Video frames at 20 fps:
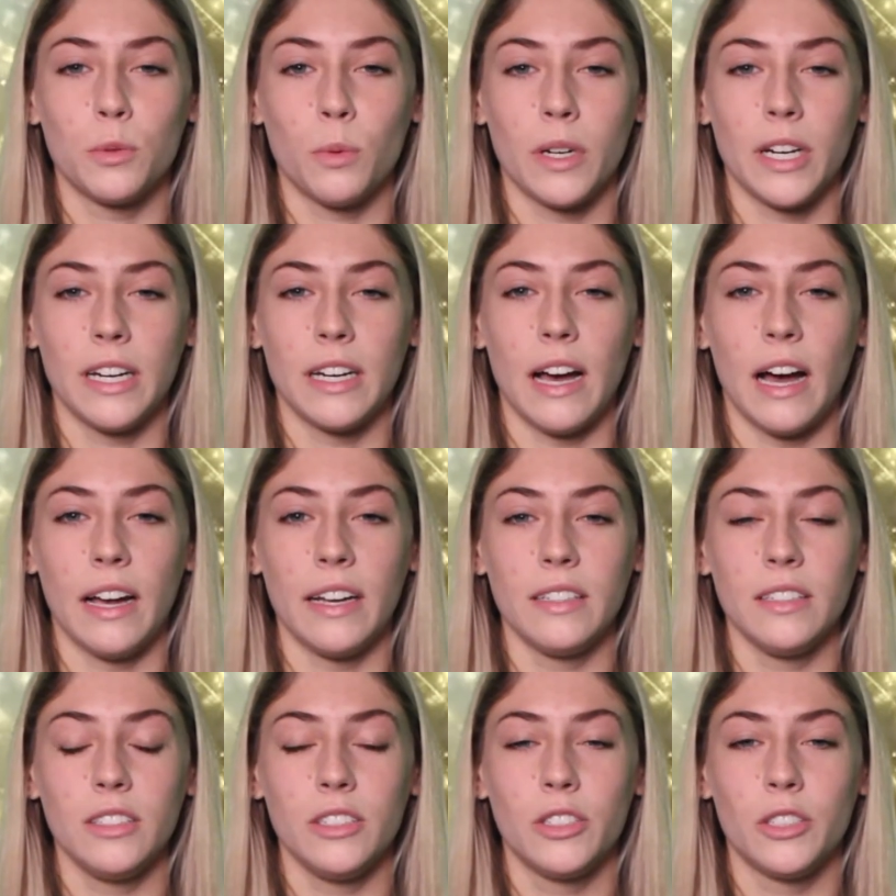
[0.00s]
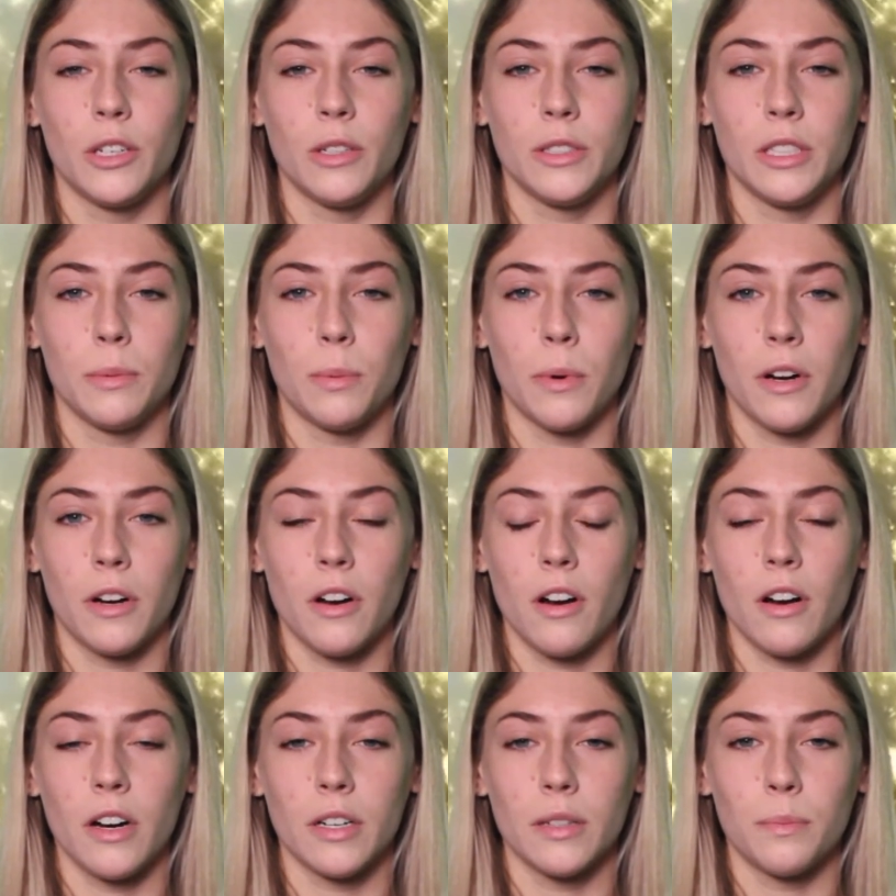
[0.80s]
29, Josie
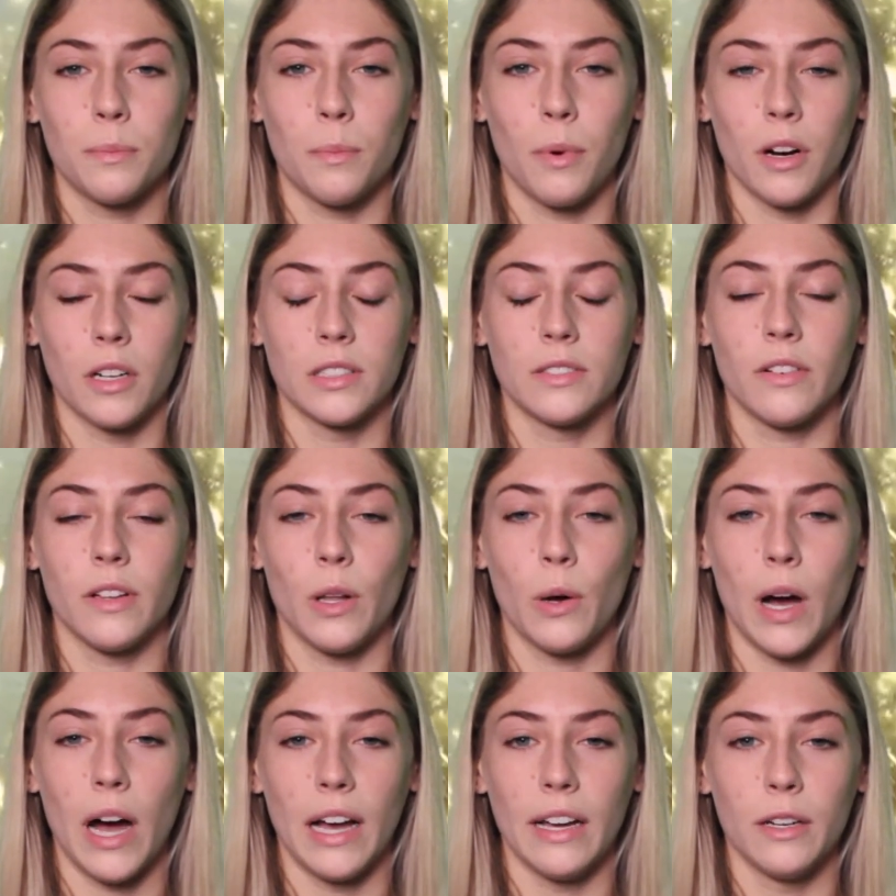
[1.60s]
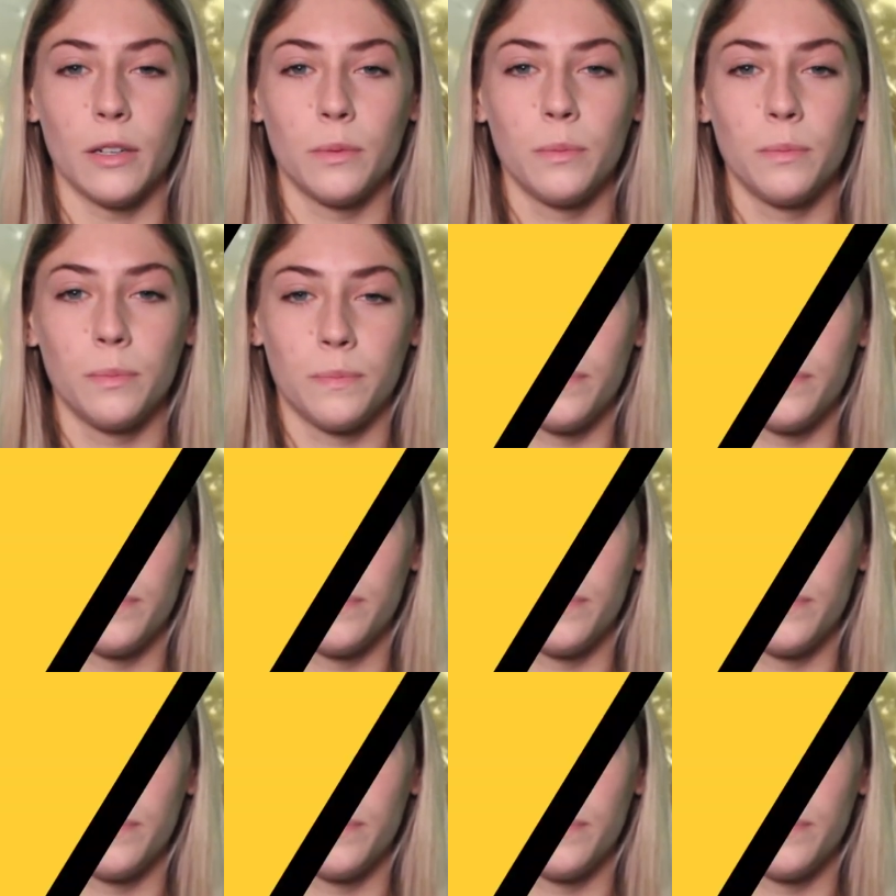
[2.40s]
Burkhart, Barnesville, Ohio.